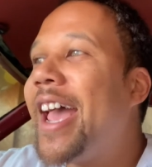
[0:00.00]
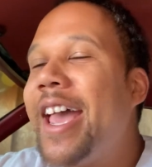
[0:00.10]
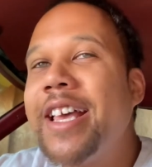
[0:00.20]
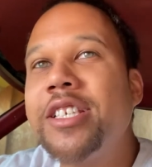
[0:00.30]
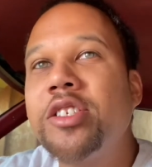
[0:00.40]

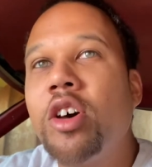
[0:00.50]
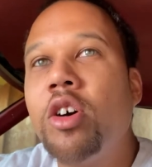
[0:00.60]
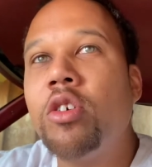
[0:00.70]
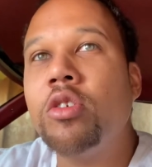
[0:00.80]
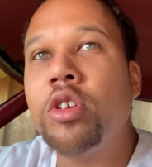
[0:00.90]
And
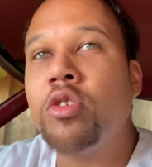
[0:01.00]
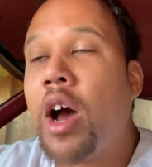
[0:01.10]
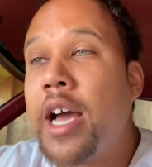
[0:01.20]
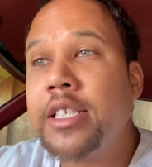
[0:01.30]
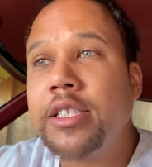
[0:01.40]
so, you know,
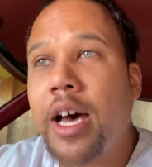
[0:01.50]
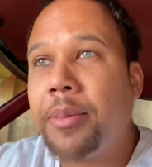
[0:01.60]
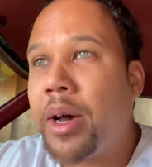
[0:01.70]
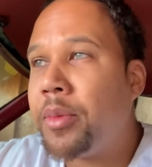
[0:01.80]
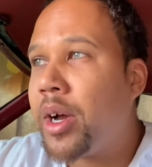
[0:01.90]
I just
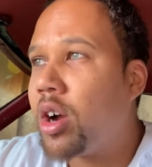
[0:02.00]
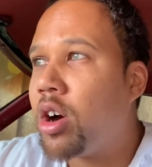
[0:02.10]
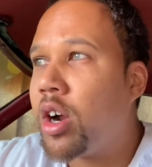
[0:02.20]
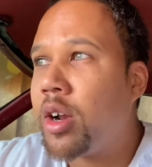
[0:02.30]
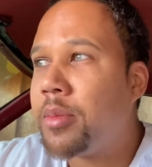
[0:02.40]
hop out my
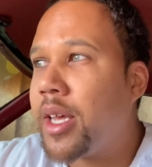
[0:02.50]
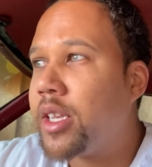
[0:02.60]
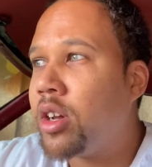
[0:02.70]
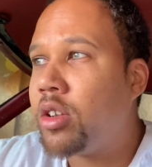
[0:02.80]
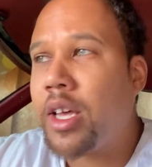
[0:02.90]
car and I'm like,
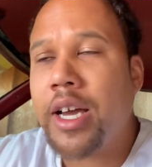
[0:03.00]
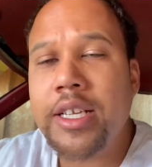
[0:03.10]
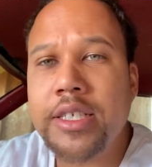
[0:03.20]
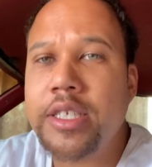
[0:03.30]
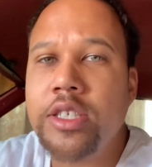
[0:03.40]
yo, like, I
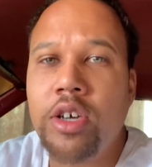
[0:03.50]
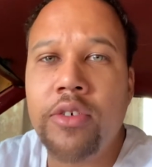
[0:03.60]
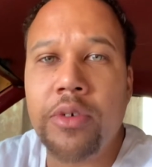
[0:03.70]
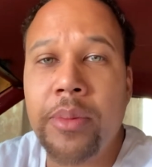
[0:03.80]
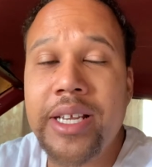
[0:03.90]
just need your
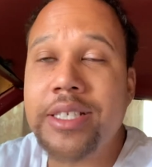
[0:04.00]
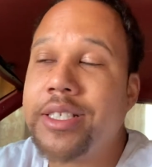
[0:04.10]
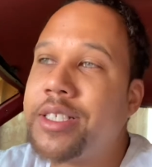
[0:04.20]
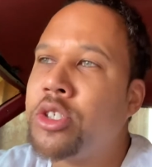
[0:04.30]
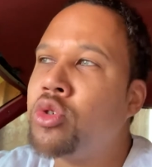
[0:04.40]
information.
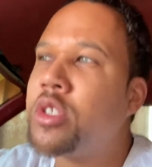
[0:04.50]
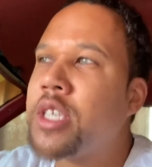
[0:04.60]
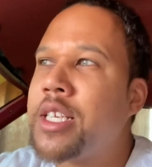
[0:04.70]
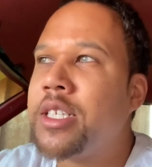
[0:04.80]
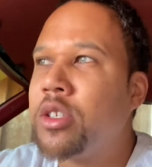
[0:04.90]
Because as soon as
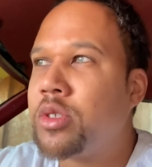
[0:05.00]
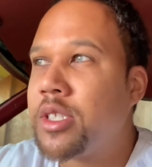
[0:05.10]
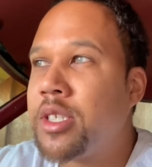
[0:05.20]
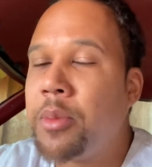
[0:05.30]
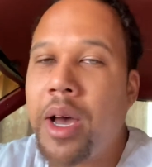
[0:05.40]
I seen it was a
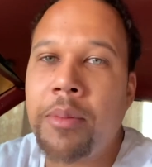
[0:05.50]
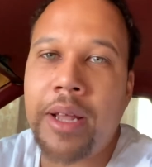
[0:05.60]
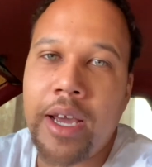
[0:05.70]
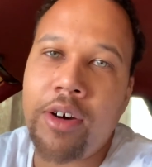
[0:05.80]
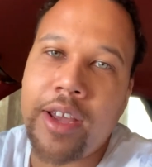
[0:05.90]
semi, I'm
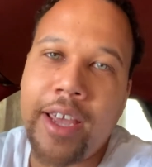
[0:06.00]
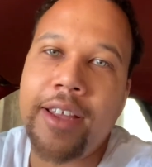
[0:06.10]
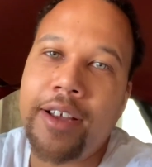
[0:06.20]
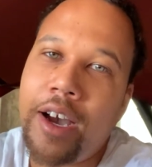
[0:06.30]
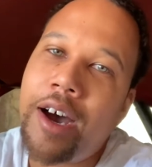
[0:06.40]
like, okay,
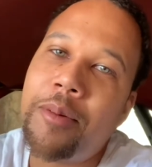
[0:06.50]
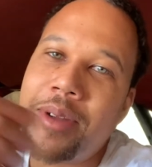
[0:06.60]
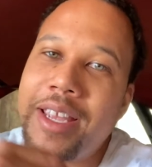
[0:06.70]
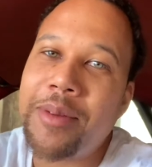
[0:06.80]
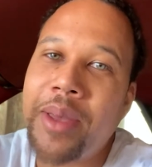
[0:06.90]
I'm
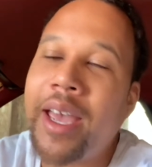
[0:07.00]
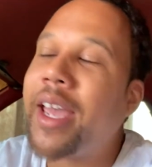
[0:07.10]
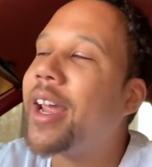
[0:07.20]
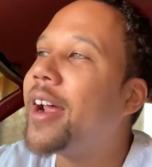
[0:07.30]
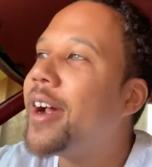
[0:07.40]
going to get paid.